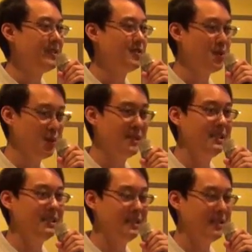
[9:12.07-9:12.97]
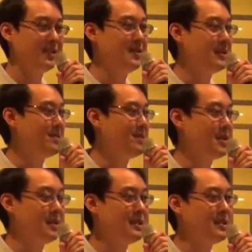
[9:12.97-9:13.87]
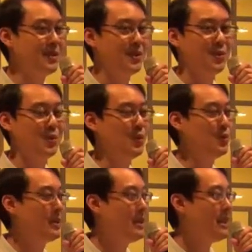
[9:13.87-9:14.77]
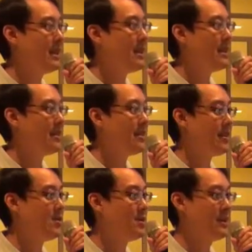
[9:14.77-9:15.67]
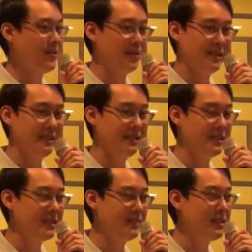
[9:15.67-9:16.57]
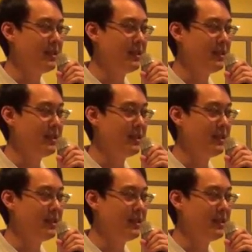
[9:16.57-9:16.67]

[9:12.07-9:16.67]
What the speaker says: truly is today, because the Xiongnu, they don't have a writing system.